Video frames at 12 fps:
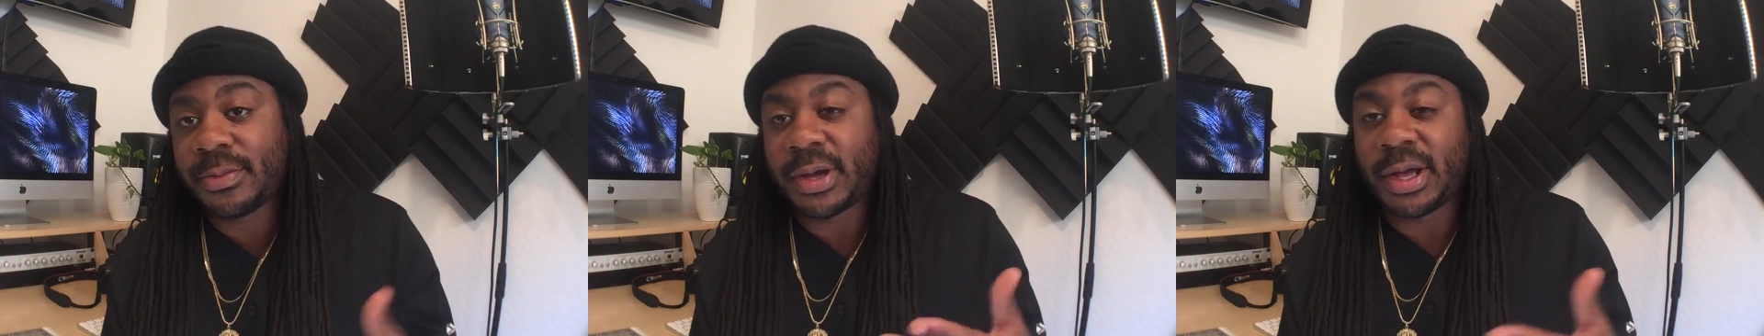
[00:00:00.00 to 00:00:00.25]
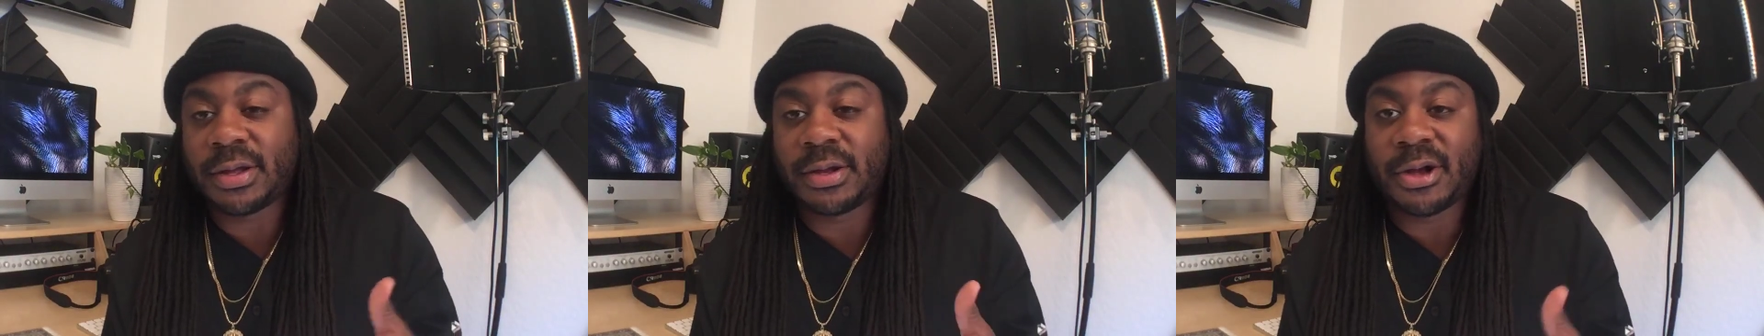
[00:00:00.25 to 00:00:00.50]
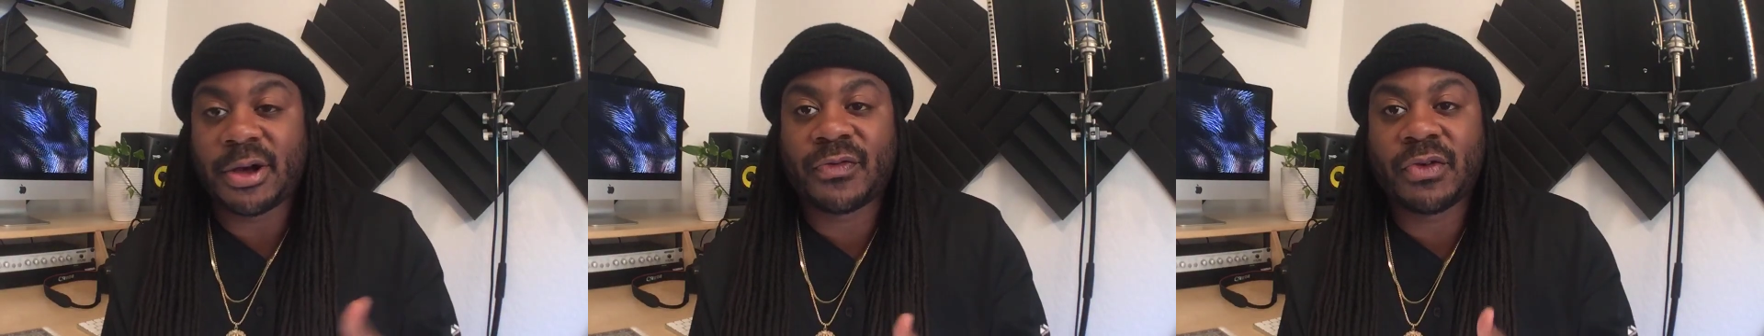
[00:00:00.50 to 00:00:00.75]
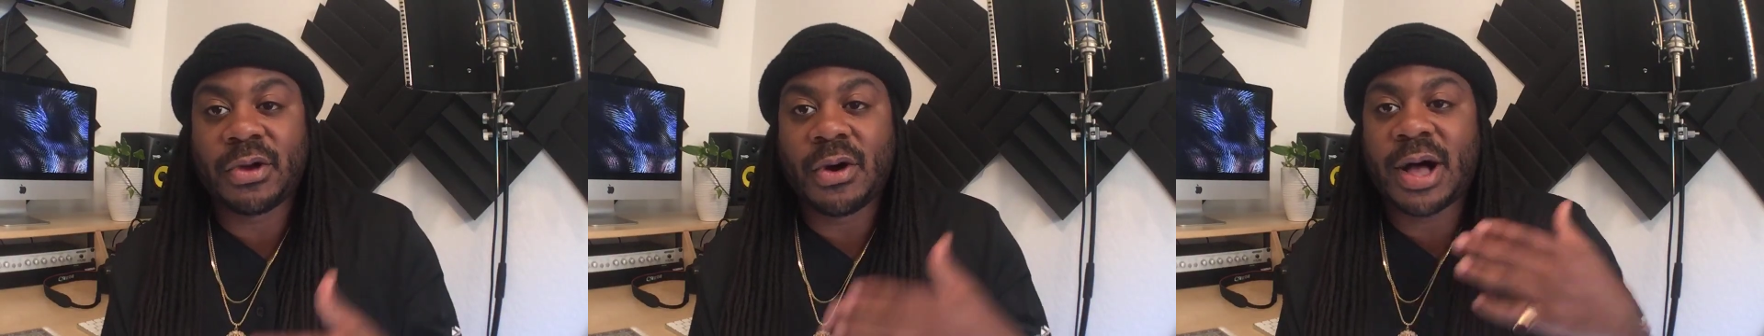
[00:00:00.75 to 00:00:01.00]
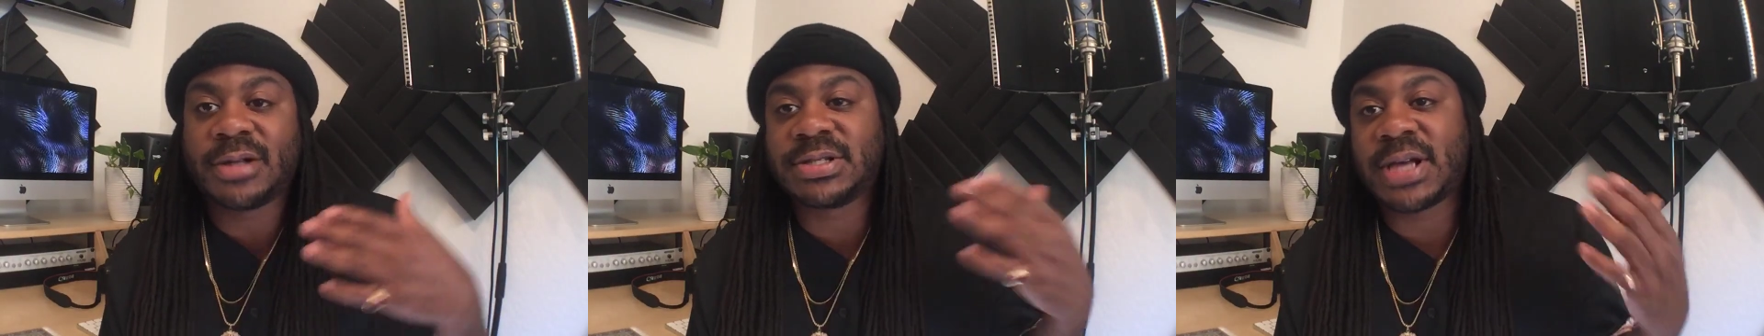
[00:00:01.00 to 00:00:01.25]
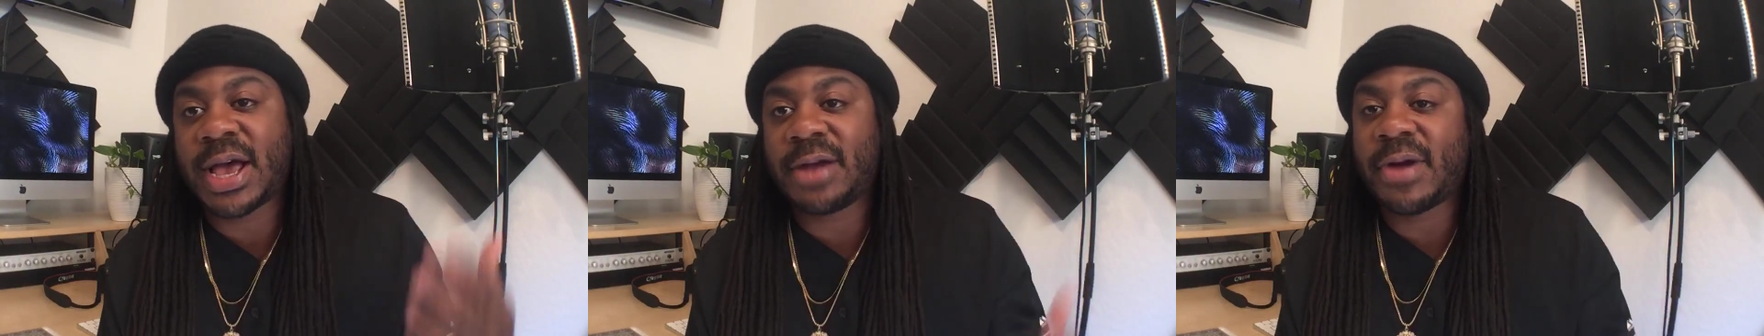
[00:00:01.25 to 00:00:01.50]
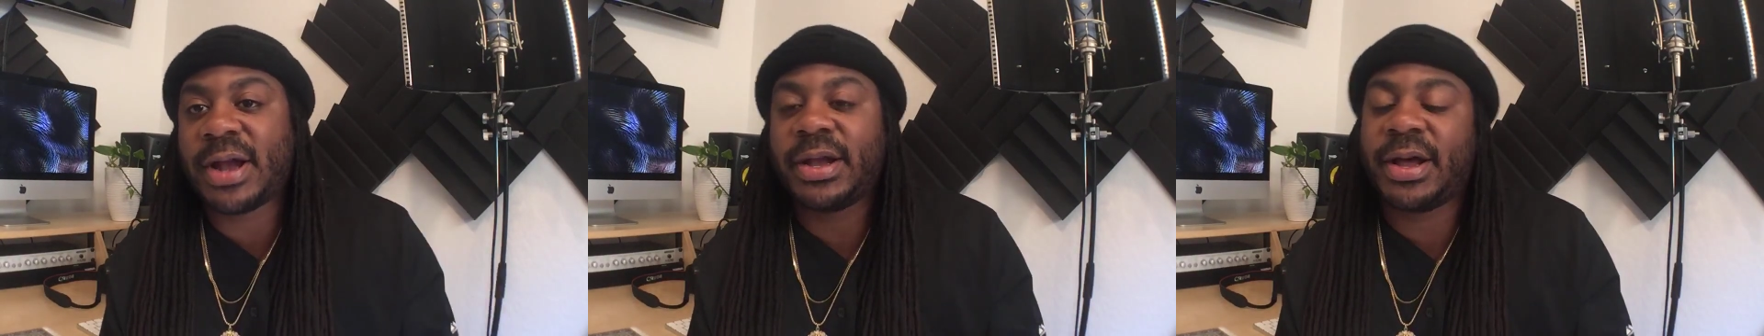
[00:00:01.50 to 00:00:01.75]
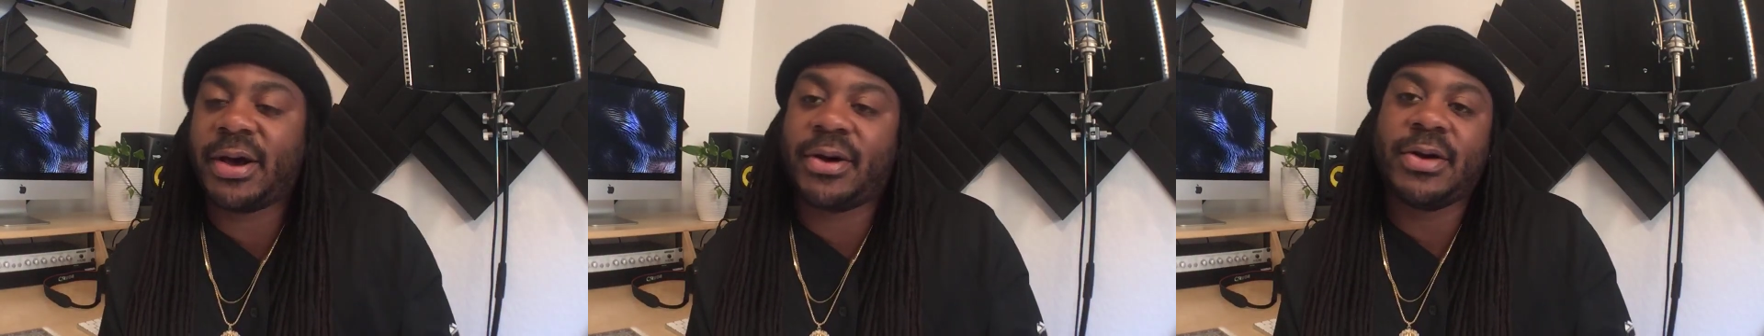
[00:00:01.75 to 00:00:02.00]
but, if you go outside right
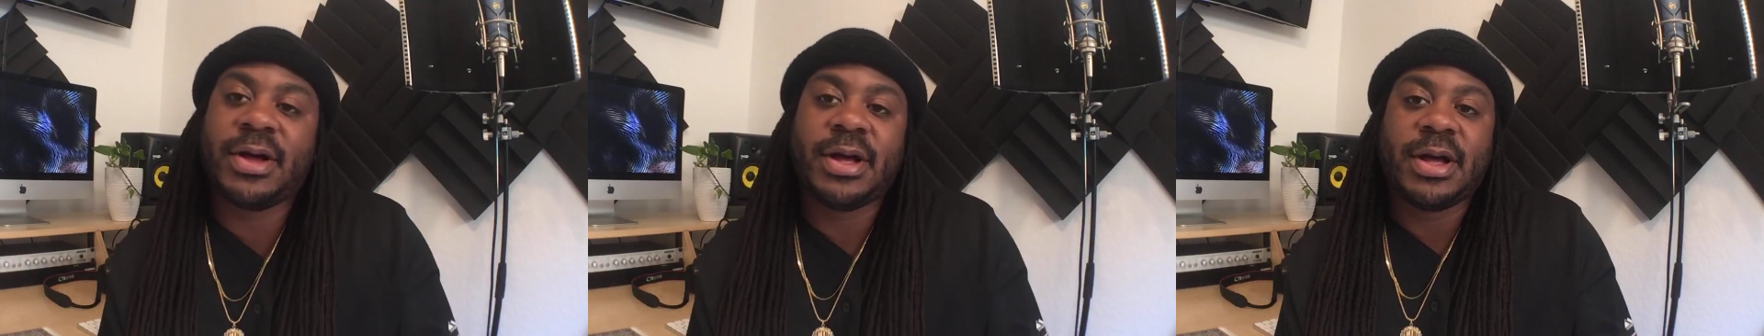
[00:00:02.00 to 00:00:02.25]
now,